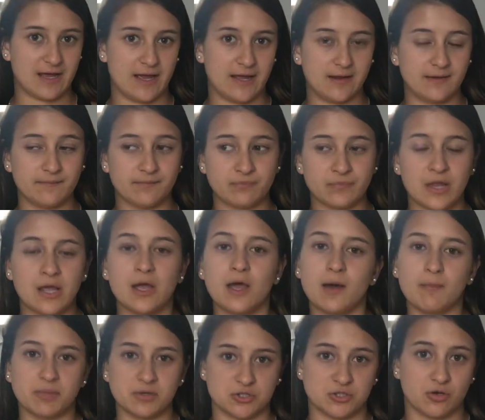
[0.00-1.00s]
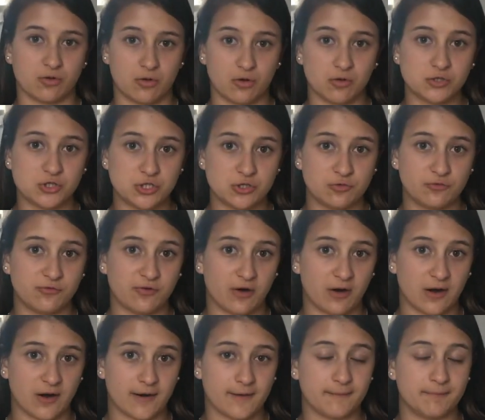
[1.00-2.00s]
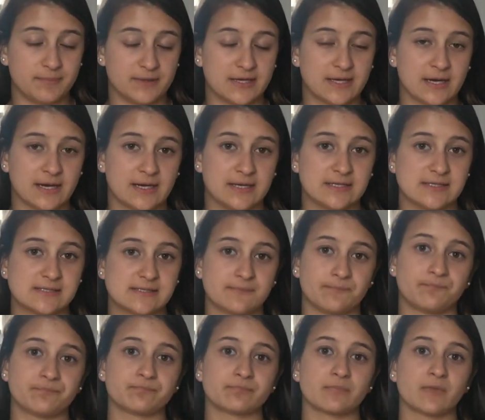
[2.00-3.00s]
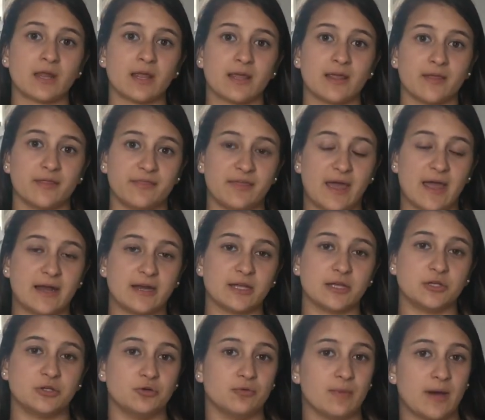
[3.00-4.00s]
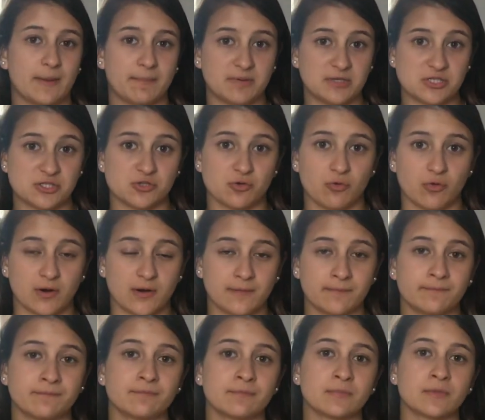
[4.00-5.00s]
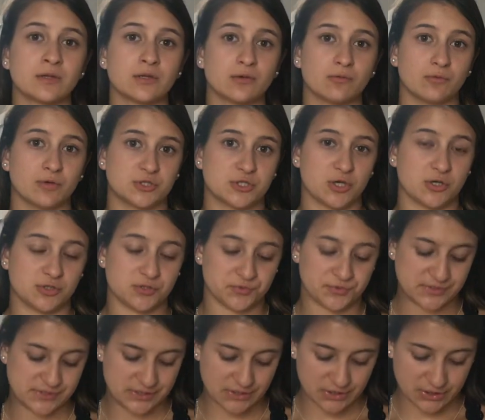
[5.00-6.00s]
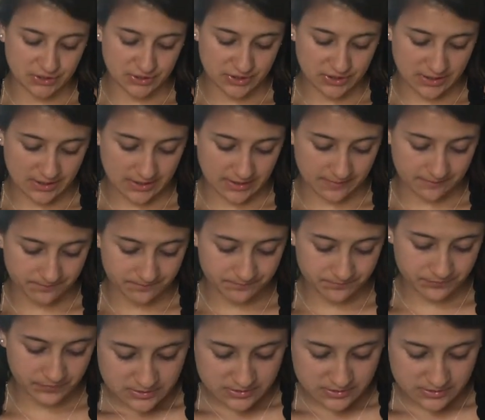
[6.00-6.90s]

night, but don't go too far because then you might be sore, which also isn't a good thing.